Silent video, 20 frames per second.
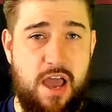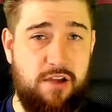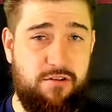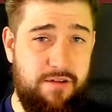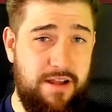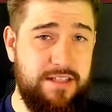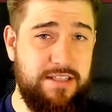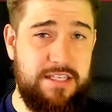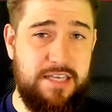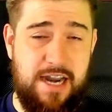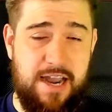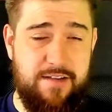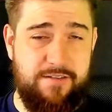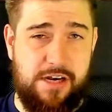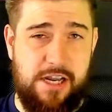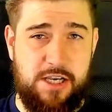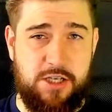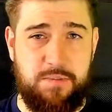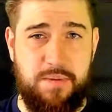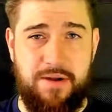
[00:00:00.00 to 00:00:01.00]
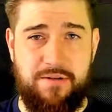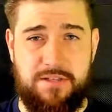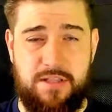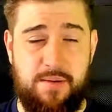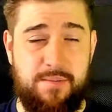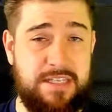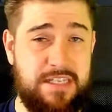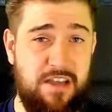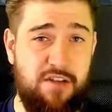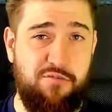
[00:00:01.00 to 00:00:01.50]
granted I haven't experienced
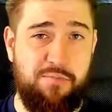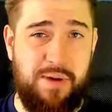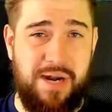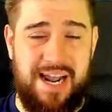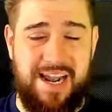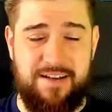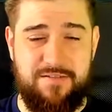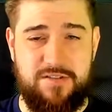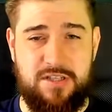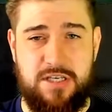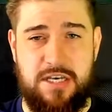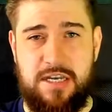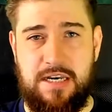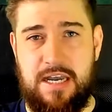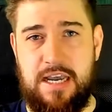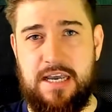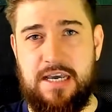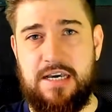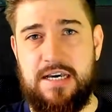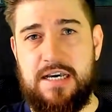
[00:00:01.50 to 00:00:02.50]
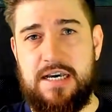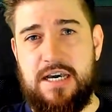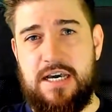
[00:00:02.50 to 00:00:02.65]
that myself, but I have seen it,